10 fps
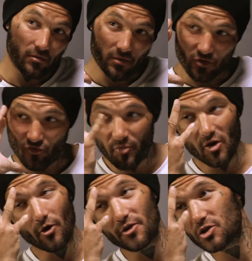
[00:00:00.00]
you've been
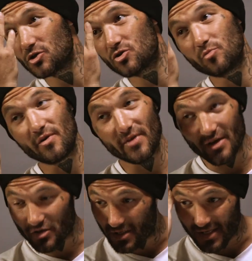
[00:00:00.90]
conditioned to believe that
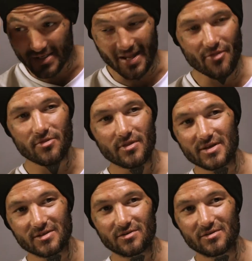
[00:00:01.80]
there's nothing.
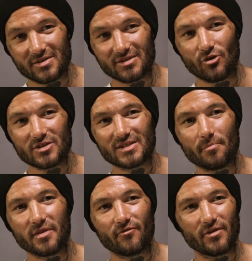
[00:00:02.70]
It's not
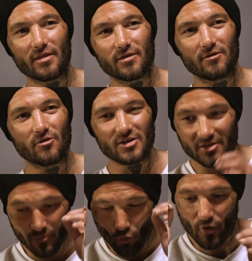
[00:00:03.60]
something for nothing. There's
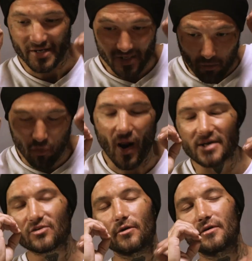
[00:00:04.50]
always a
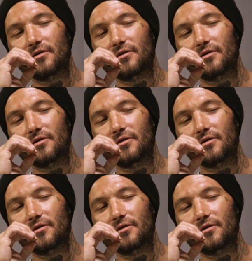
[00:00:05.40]
price on it.